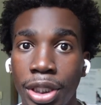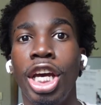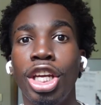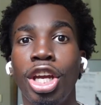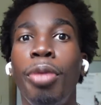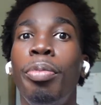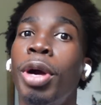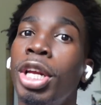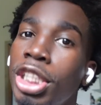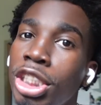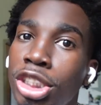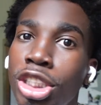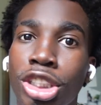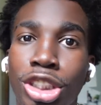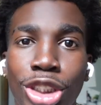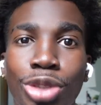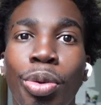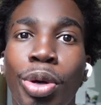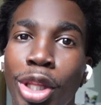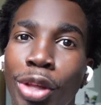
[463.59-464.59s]
Tell your brother and
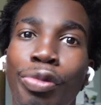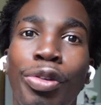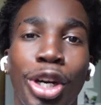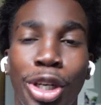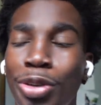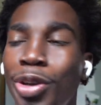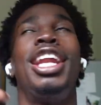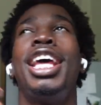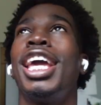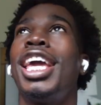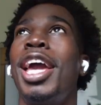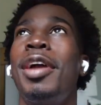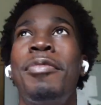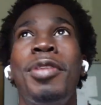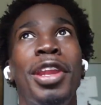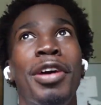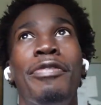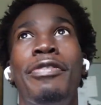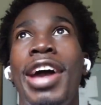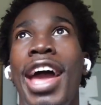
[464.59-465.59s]
sisters what the fuck that gave
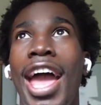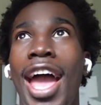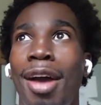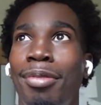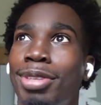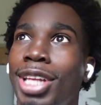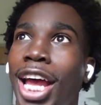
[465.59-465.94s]
me the vibes.